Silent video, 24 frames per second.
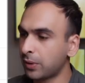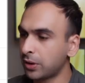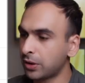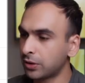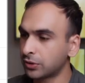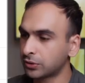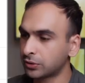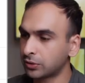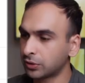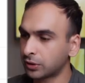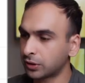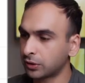way
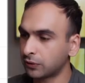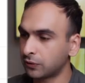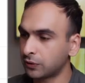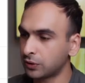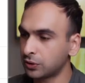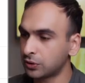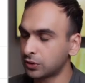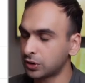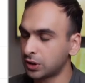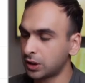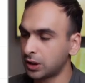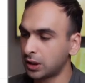there's no
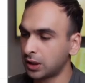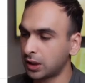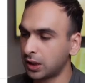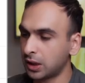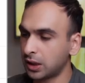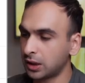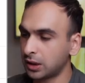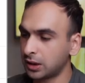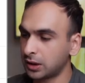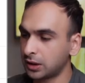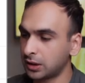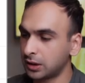confusion
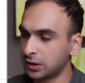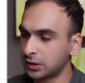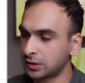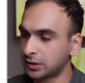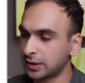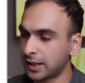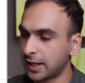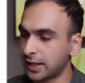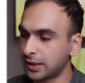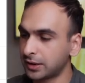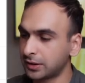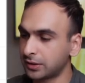and the
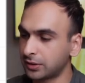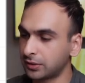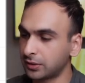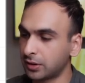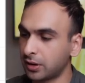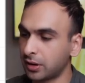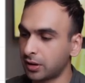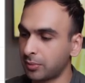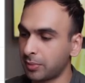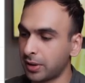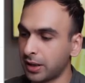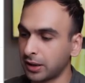status is
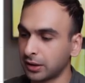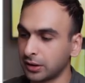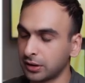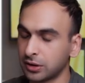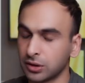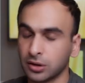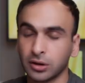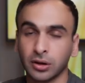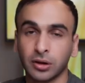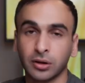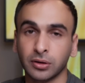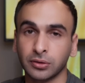automatically
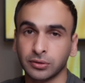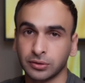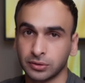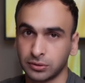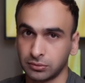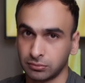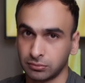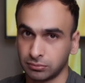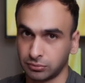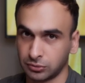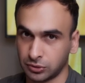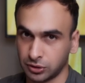
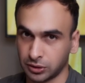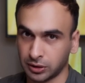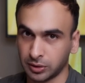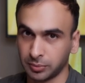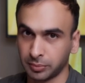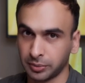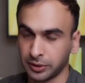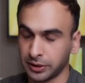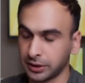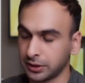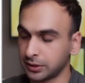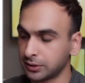closed to
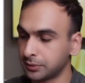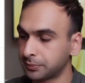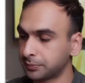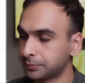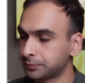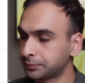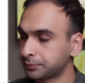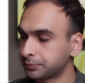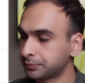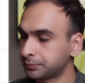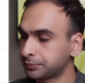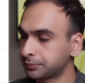complete.
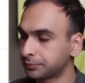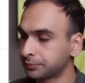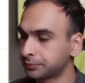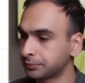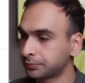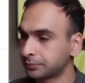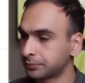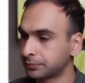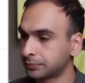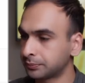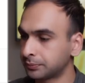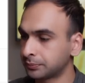
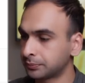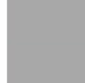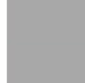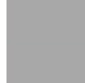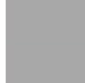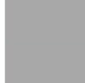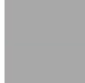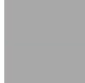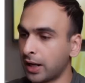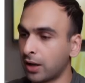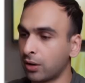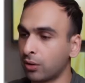
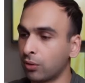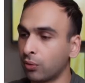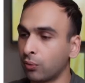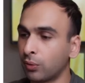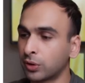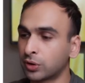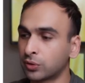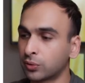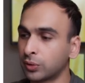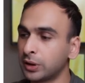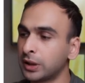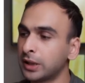Now,
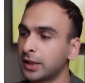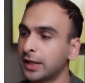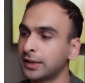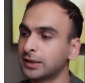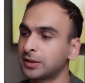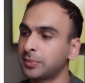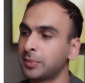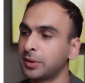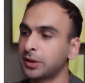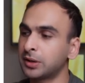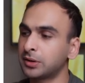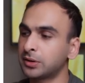what's really nice
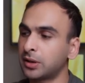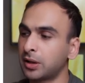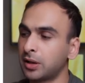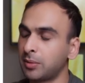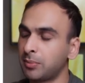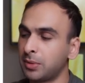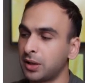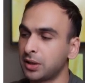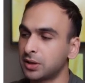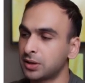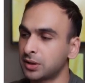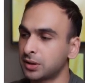about these
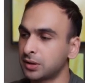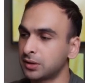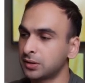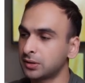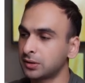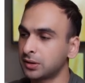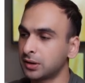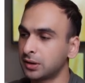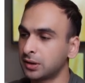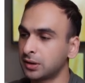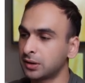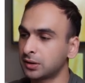
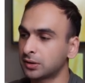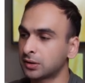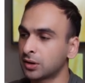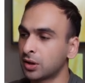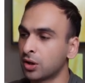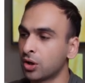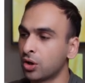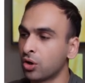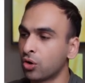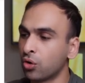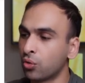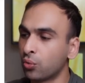automations is
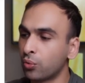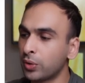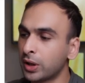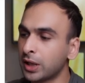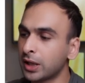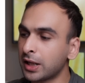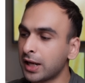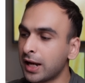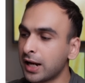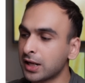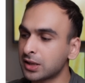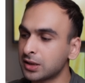we can
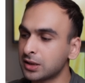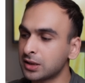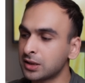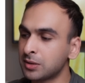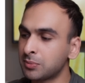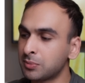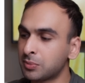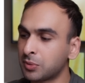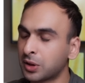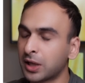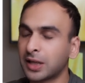actually